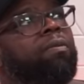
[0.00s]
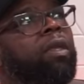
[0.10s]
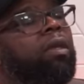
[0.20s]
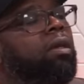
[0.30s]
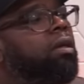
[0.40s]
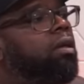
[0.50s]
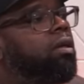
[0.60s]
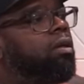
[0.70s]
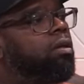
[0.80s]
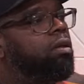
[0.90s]
I was like, "Are you
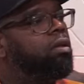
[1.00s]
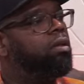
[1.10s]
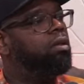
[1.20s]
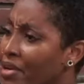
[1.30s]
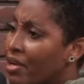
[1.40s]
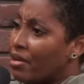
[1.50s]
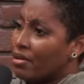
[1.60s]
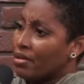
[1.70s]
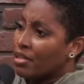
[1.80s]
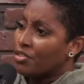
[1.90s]
sure I'm not having
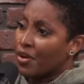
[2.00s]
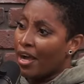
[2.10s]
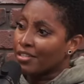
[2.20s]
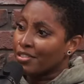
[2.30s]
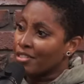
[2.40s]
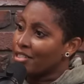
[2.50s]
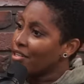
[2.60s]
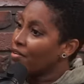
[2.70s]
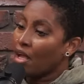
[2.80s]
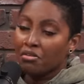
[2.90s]
contractions?"
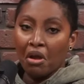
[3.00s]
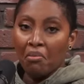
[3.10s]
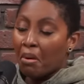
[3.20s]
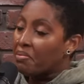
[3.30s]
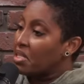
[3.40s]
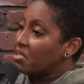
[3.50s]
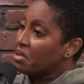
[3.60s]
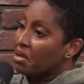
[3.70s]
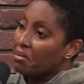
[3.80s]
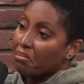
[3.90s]
And they're like, "Nope, everything's
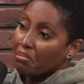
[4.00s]
good."